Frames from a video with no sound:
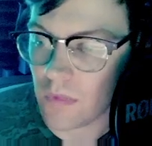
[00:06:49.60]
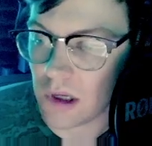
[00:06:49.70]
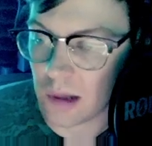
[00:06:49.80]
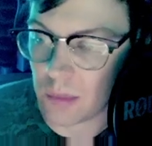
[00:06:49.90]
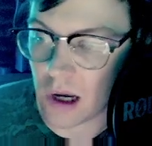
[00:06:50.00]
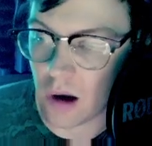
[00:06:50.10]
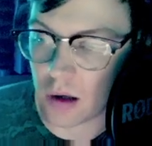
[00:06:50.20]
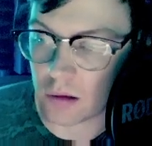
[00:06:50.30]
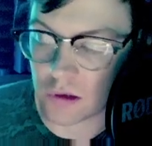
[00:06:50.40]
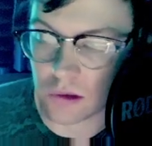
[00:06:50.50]
my
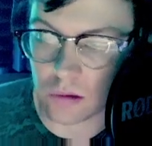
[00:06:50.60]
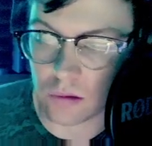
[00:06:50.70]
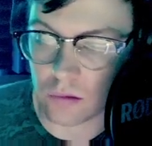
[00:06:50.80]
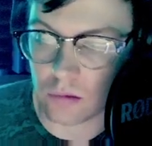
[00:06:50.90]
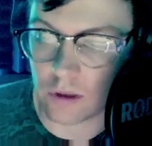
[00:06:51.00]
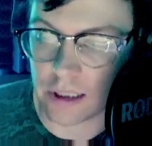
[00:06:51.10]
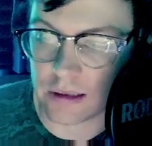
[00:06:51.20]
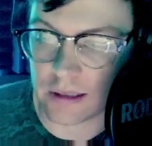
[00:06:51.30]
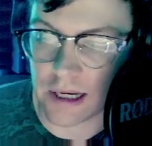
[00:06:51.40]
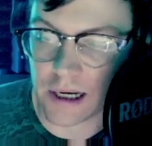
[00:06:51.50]
auto tune right
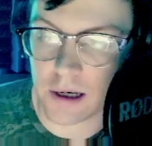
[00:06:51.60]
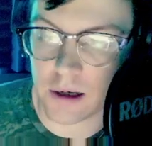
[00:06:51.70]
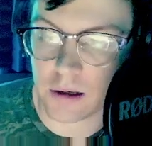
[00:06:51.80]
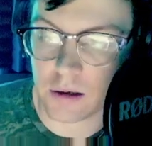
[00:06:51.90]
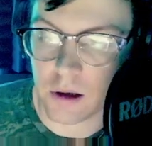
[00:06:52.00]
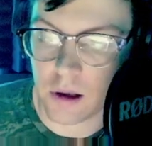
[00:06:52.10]
there.